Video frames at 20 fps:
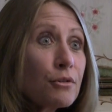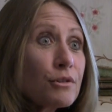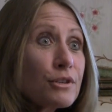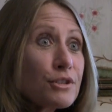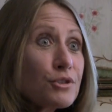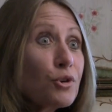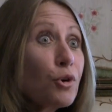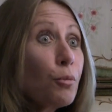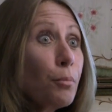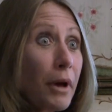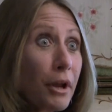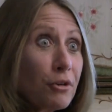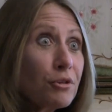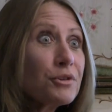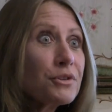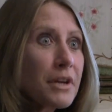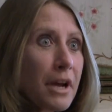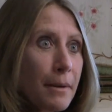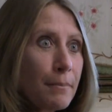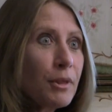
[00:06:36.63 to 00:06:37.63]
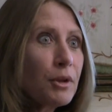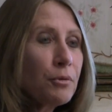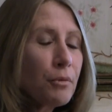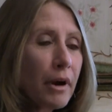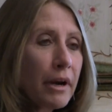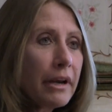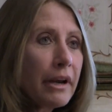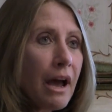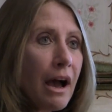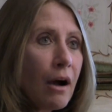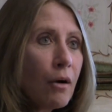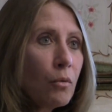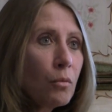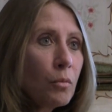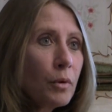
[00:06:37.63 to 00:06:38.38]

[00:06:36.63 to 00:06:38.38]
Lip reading: There is no better time than right now.